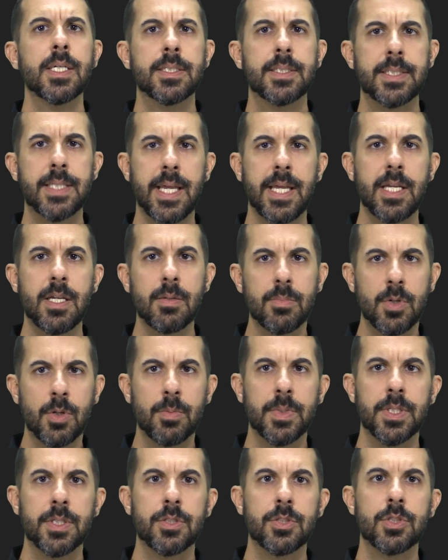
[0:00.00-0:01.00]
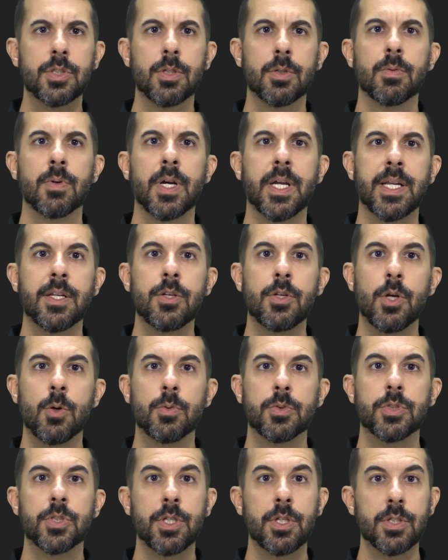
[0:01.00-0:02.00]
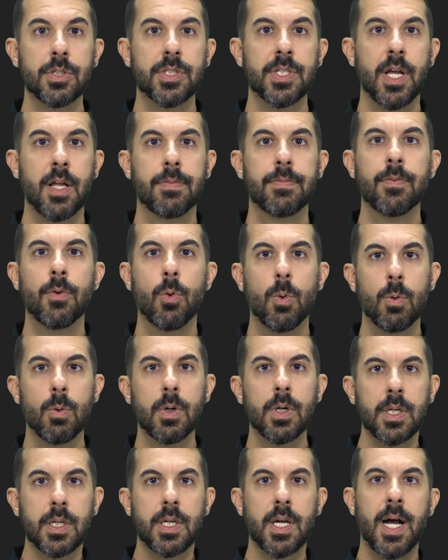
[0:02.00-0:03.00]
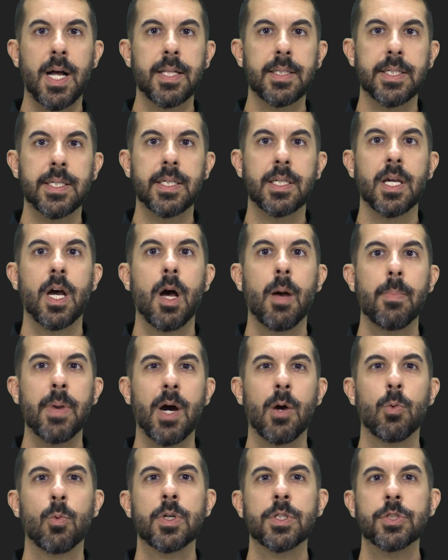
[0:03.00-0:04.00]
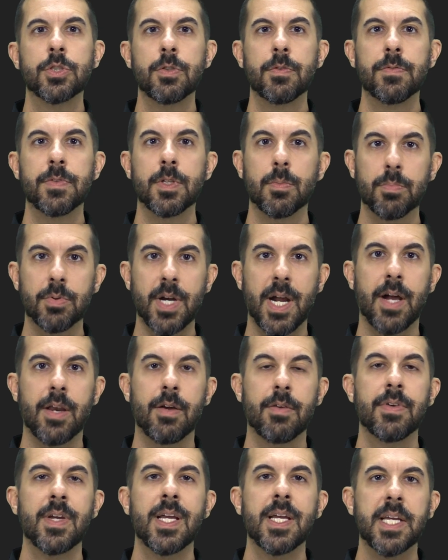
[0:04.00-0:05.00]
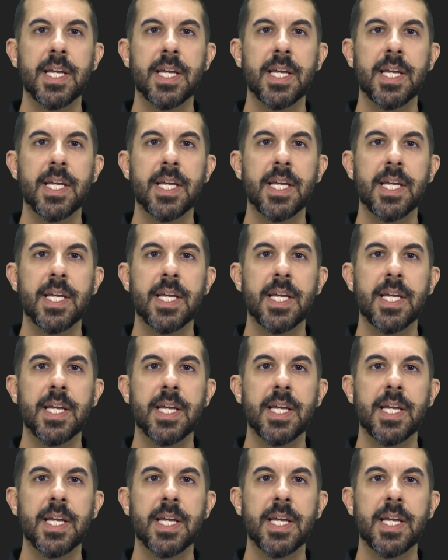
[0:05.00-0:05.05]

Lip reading: Take a moment to write a note to yourself or a colleague about what you feel proud of